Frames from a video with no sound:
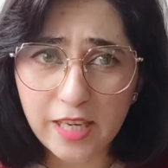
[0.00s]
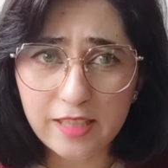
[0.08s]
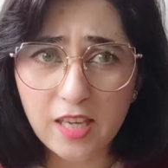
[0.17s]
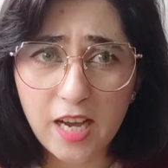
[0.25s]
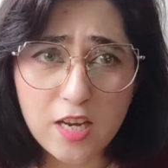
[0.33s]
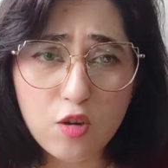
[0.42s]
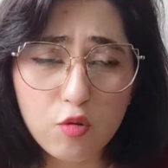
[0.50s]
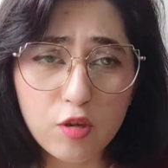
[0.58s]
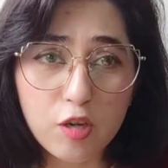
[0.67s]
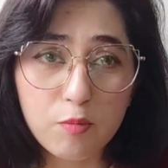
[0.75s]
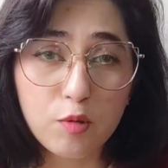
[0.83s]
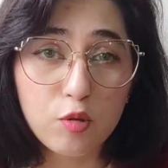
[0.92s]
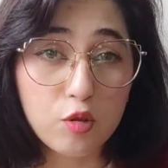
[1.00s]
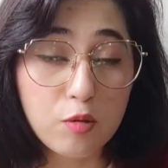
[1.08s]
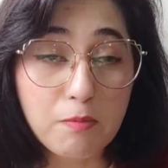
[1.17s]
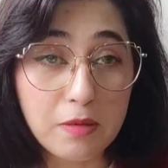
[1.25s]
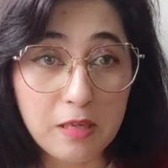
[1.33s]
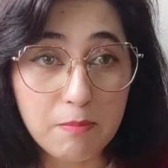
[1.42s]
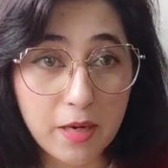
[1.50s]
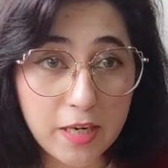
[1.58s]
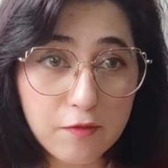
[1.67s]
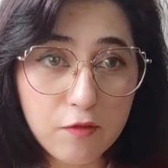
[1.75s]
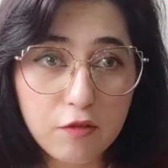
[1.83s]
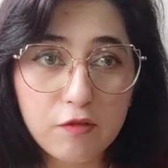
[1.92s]
at Haikou airport, so be
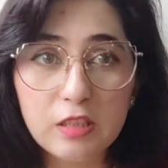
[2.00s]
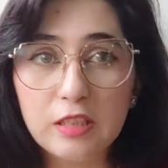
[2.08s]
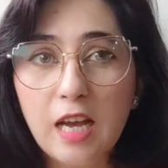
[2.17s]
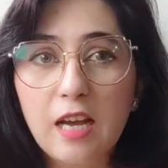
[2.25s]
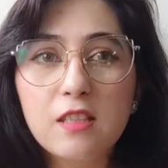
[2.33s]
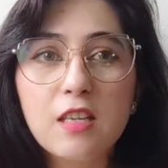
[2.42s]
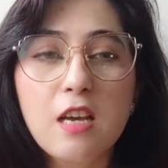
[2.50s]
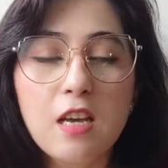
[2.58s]
mindful for that,